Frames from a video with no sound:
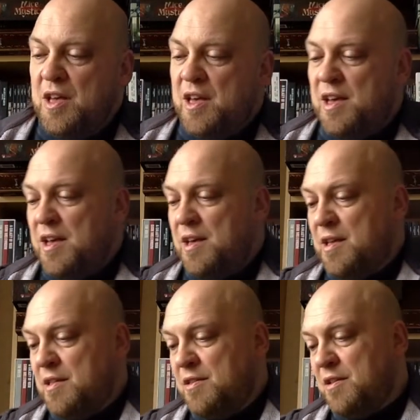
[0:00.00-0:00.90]

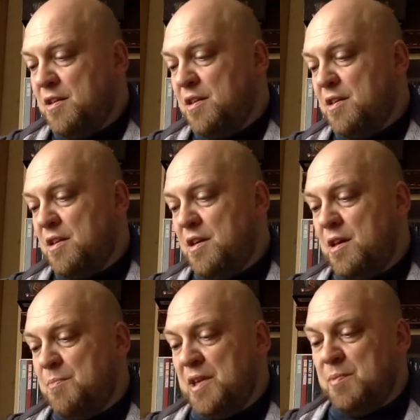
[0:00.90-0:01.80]
and
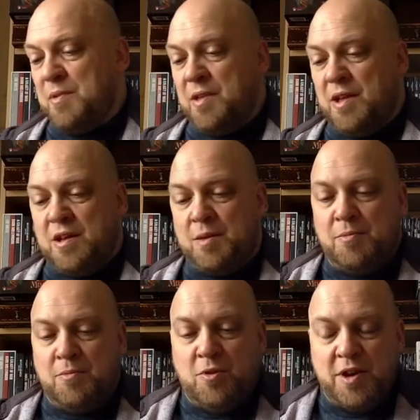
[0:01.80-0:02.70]
picked up a
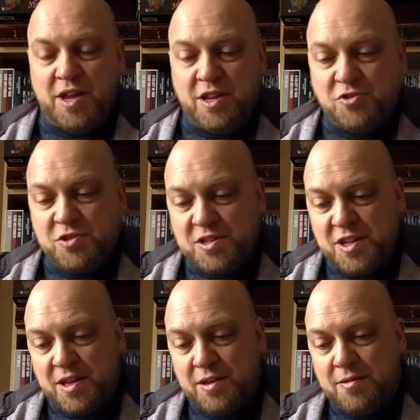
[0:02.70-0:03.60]
couple more
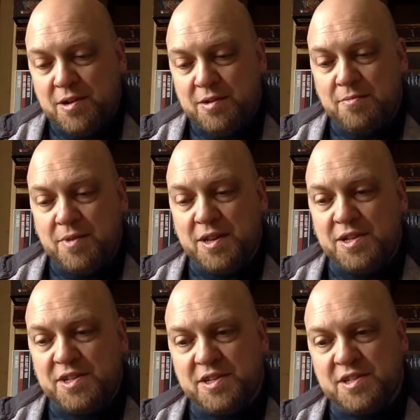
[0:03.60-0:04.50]
interesting
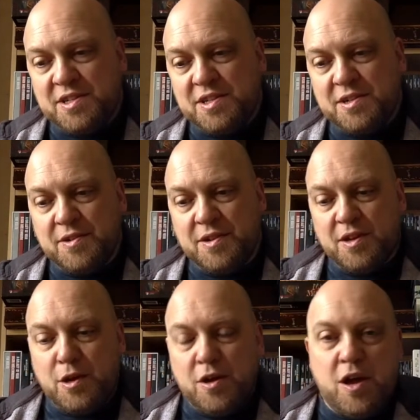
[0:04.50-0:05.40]
miniatures
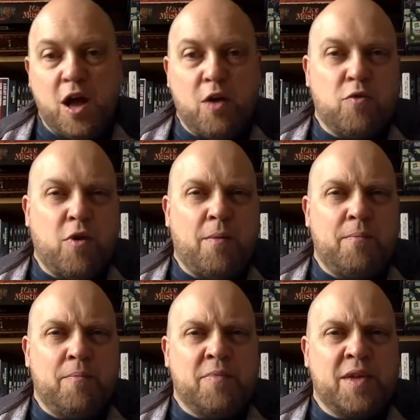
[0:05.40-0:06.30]

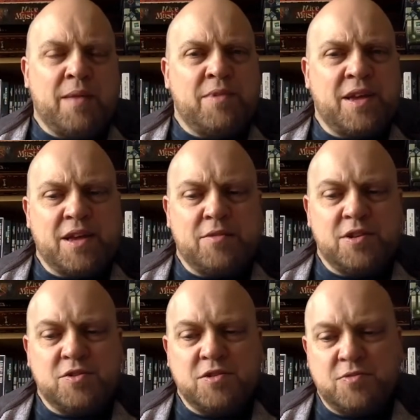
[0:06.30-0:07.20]
from Games Inc.,
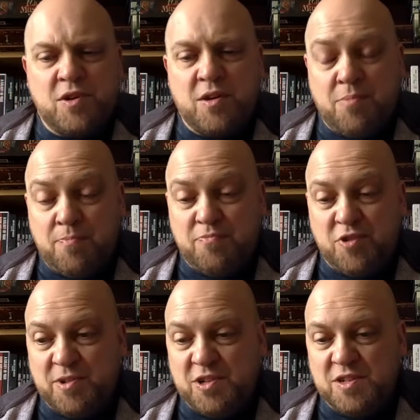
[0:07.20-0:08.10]
which was where I
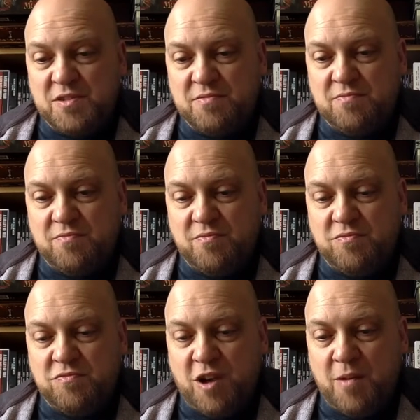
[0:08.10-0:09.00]
pretty much
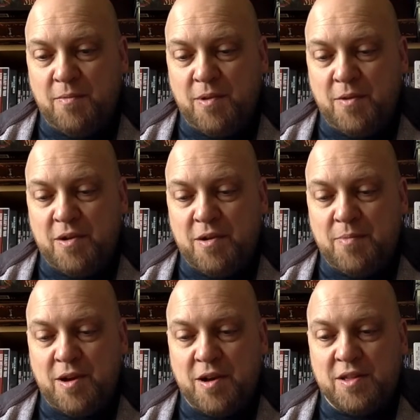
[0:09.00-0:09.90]
right by where I
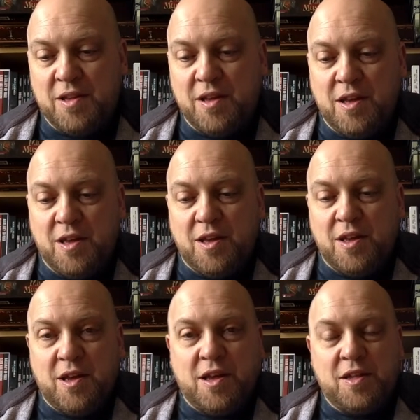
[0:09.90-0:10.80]
parked.
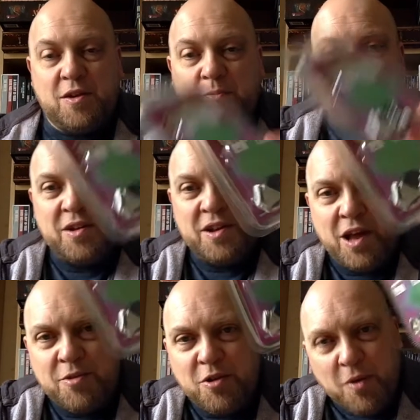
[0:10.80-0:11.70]
So I'll be looking.
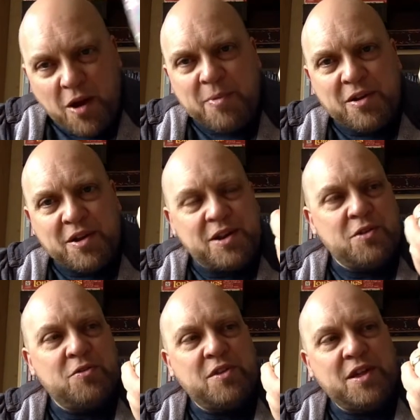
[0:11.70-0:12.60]
Oh, don't worry, I'll be looking
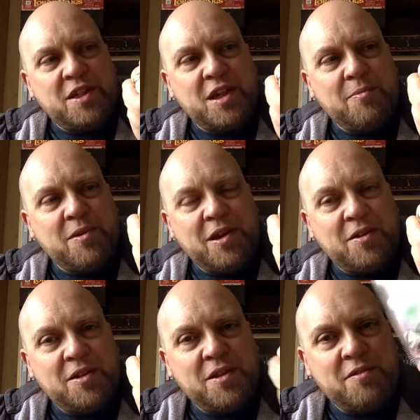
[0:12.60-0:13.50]
at all these separately
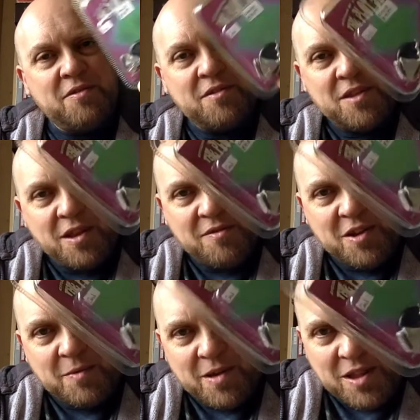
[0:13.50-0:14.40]
on a different
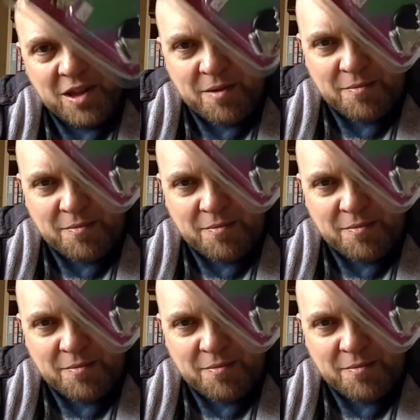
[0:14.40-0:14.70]
video. But